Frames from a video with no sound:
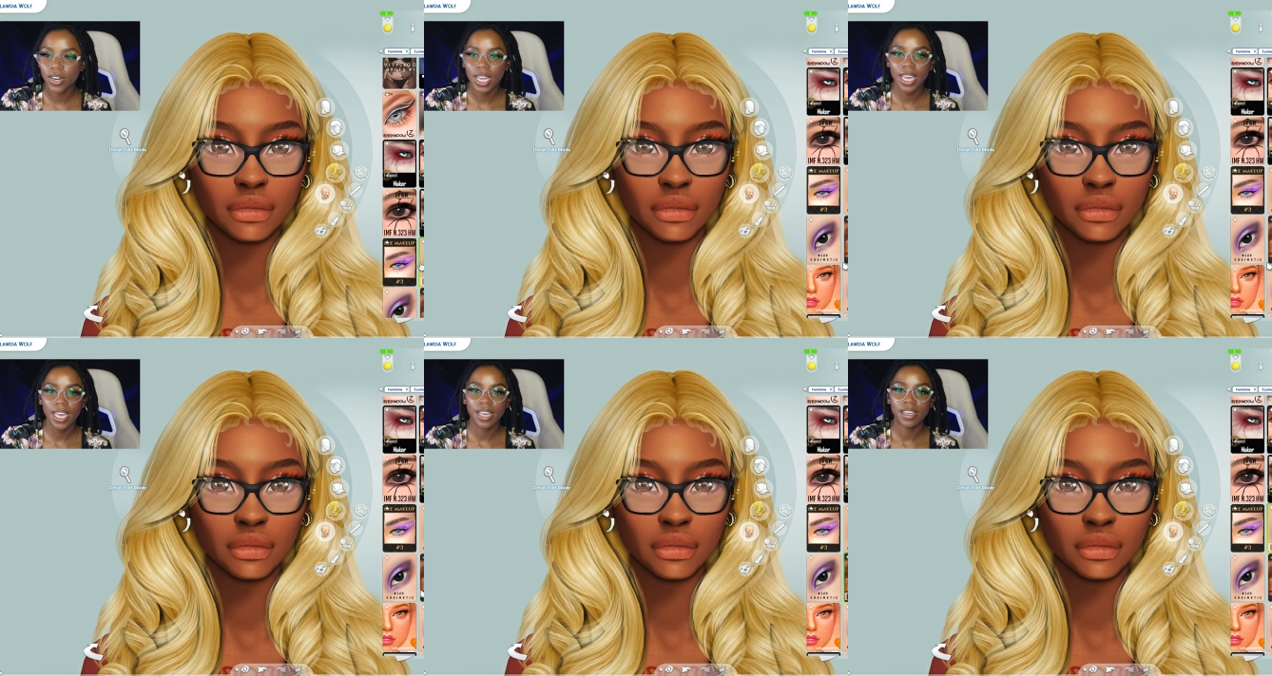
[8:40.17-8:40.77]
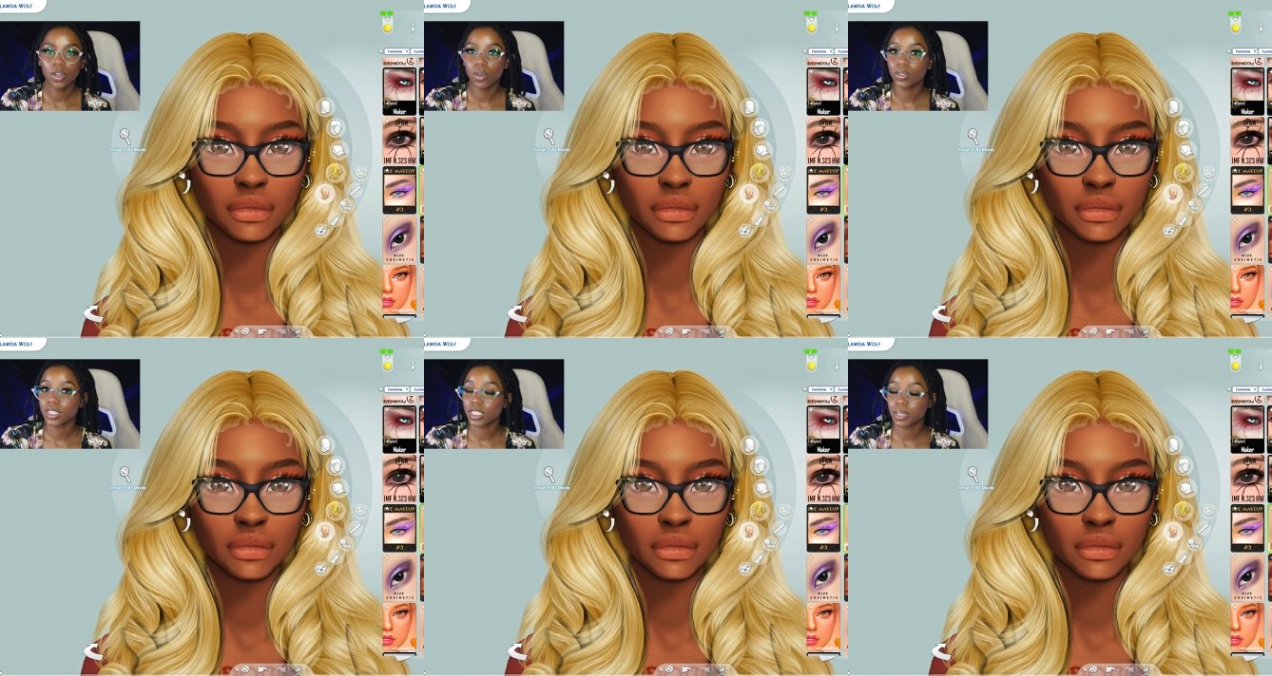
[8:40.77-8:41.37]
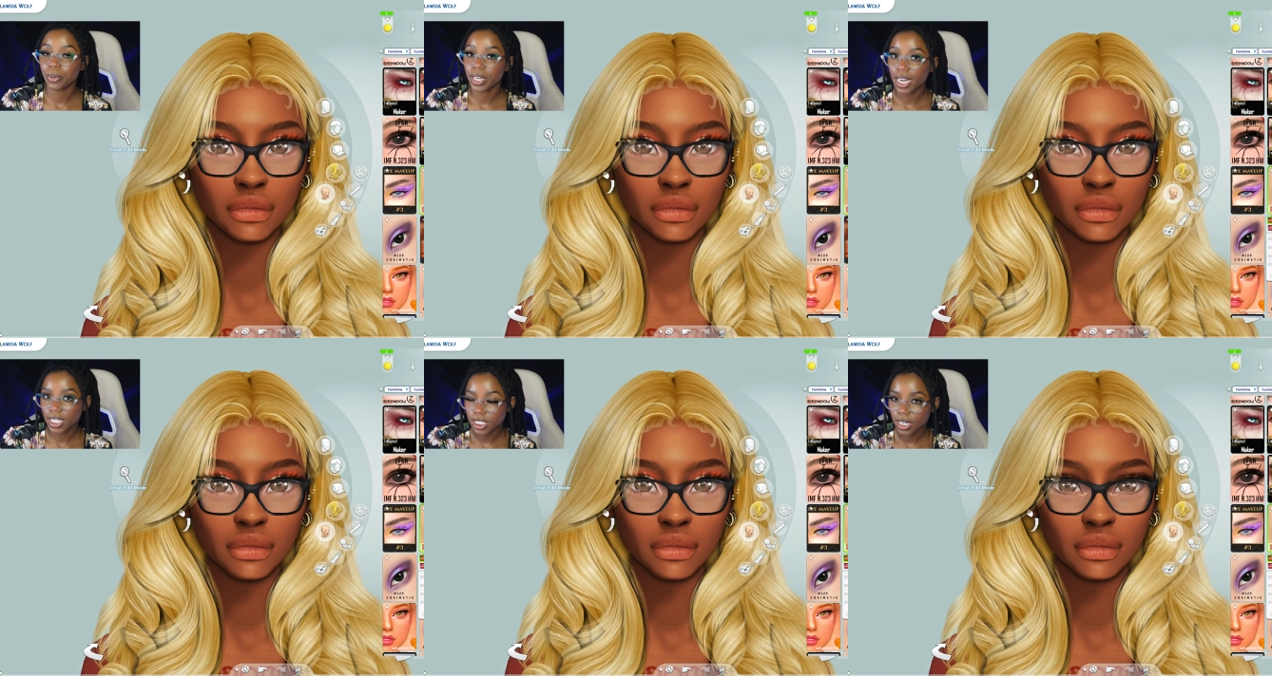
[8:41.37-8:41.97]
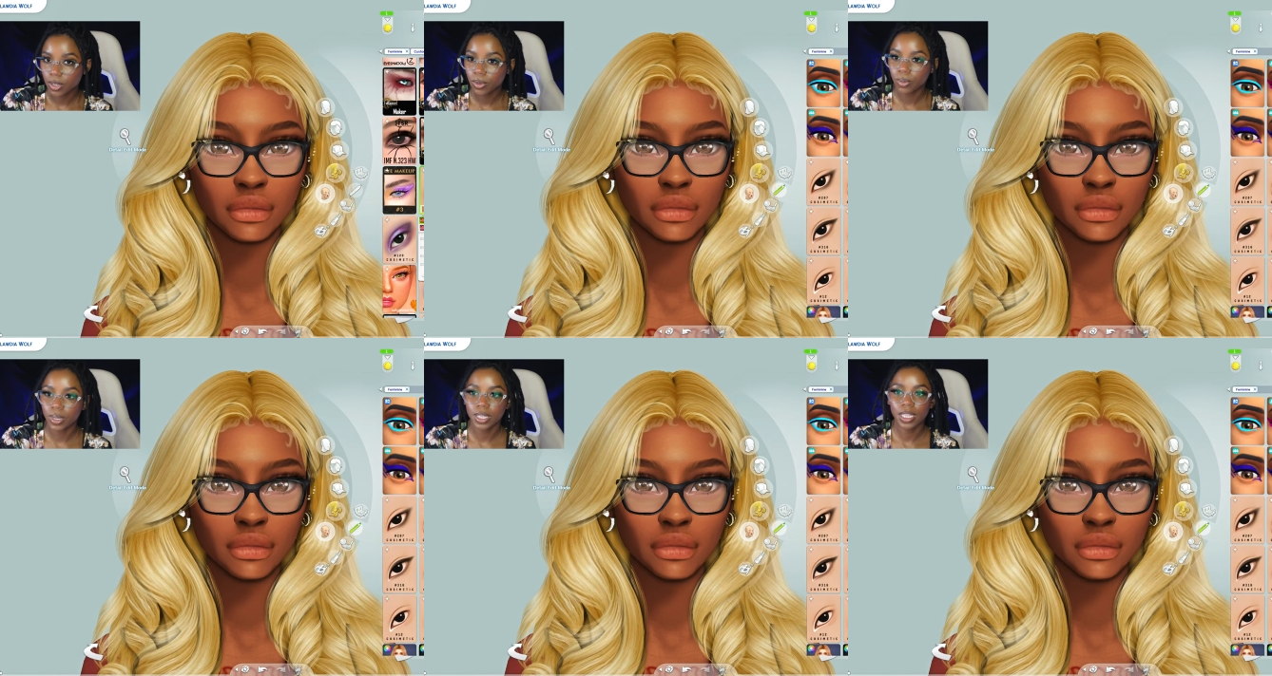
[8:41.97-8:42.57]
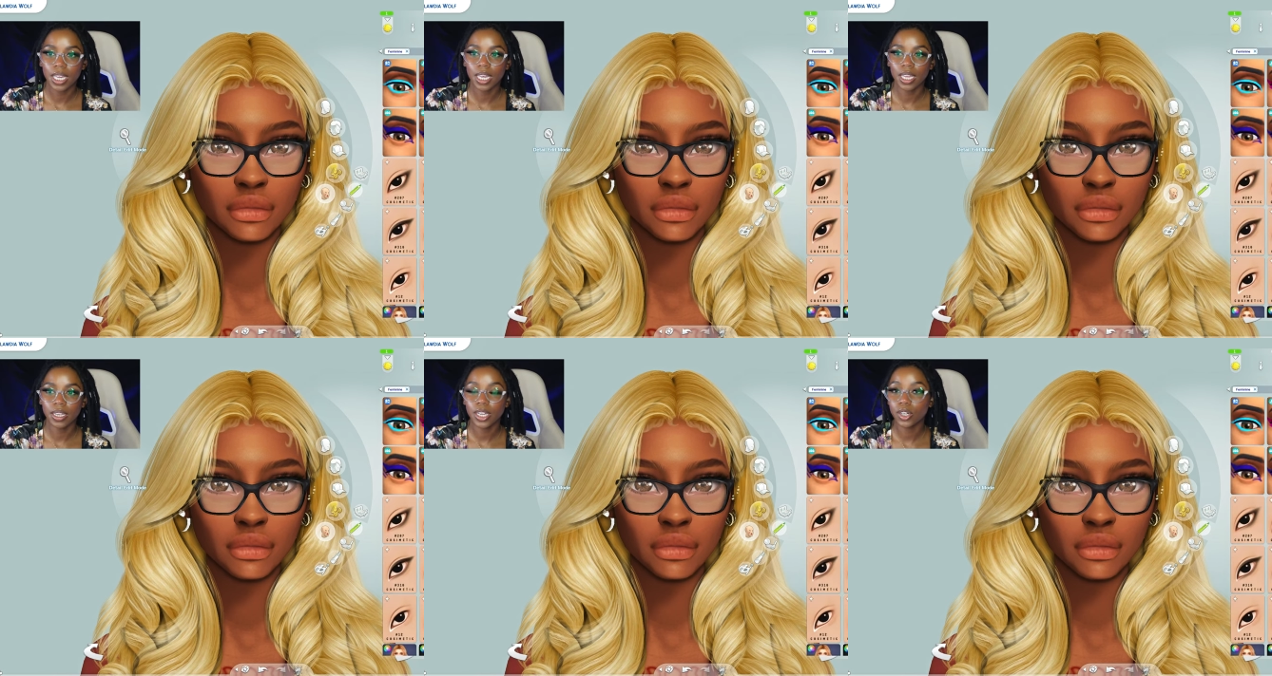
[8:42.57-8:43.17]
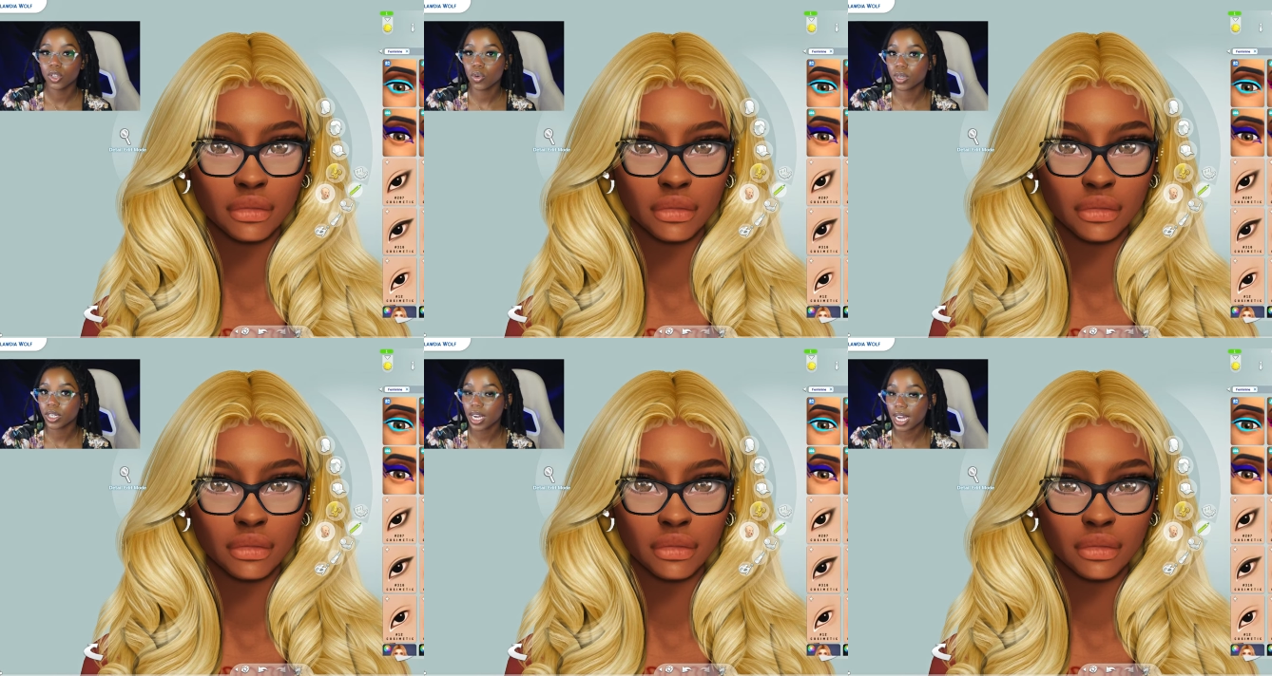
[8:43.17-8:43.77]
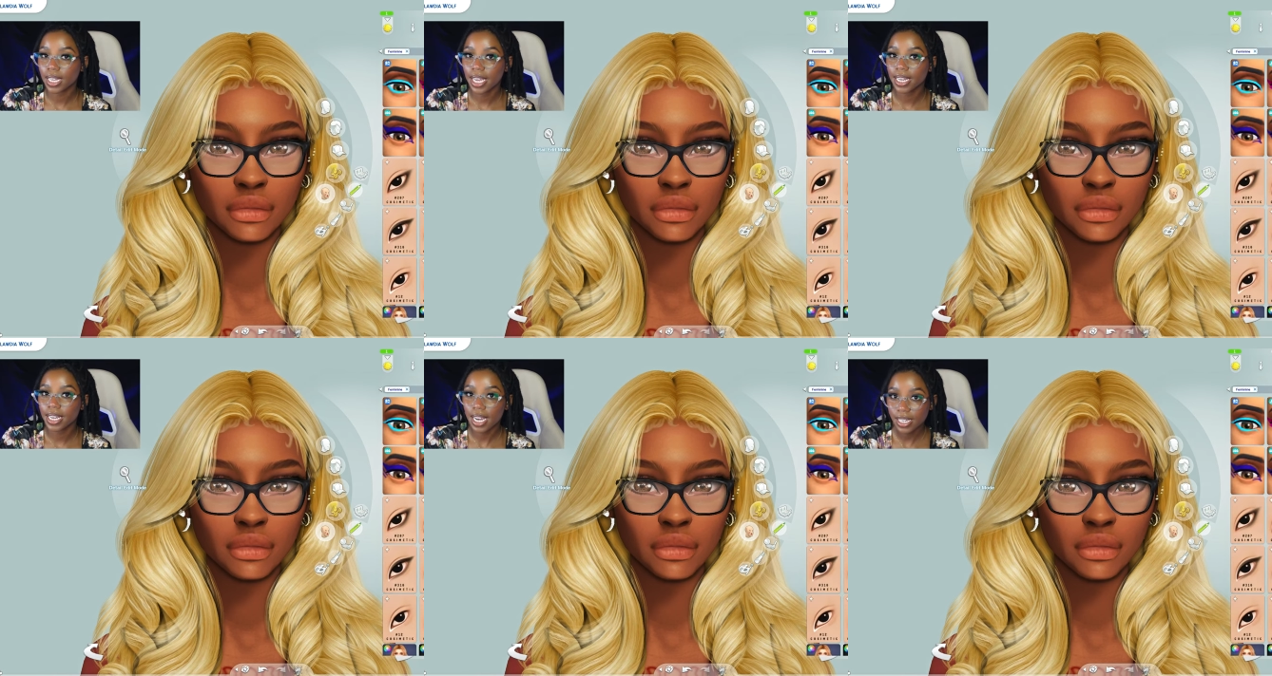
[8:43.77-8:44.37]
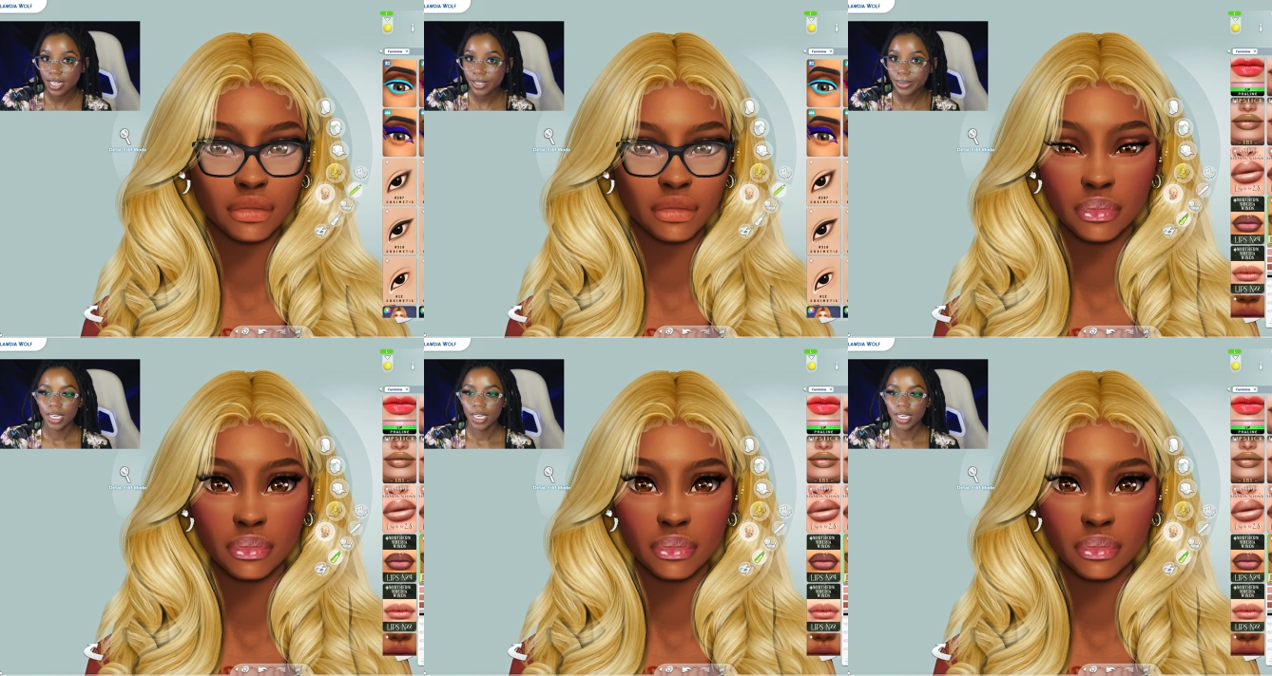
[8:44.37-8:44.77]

Speaker 1: a gold shimmery eyeshadow with a inner corner highlight eyeliner,